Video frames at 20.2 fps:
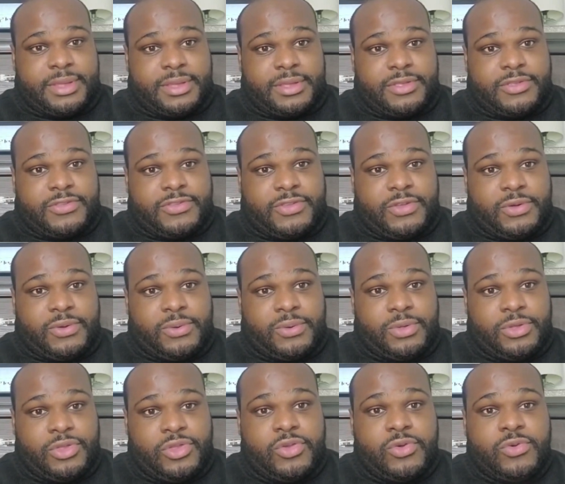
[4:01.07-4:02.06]
So
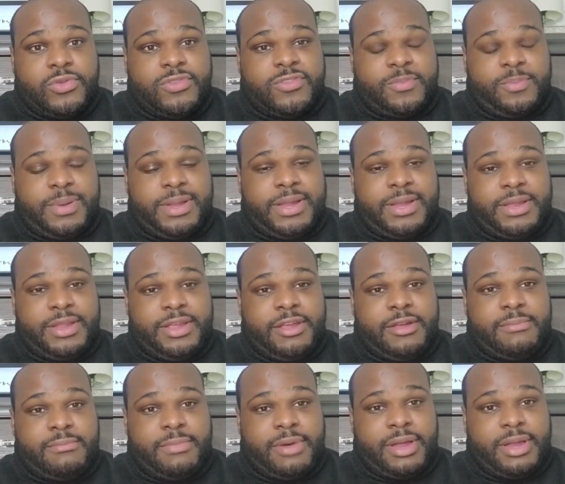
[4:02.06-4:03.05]
you splitting your
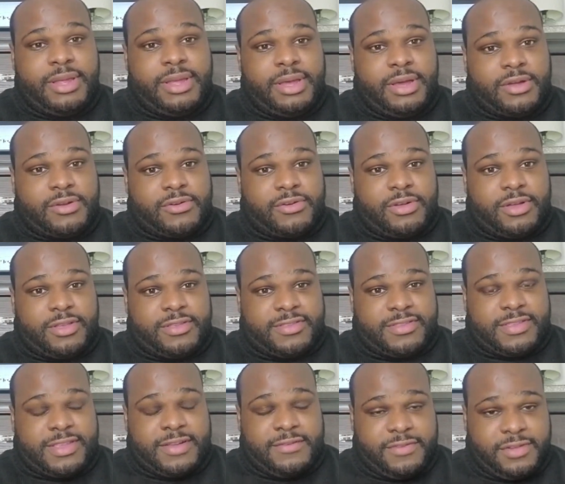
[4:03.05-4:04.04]
money across
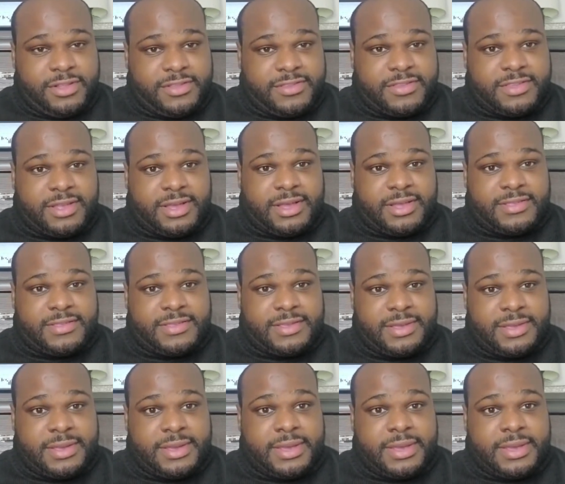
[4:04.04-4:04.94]
several stocks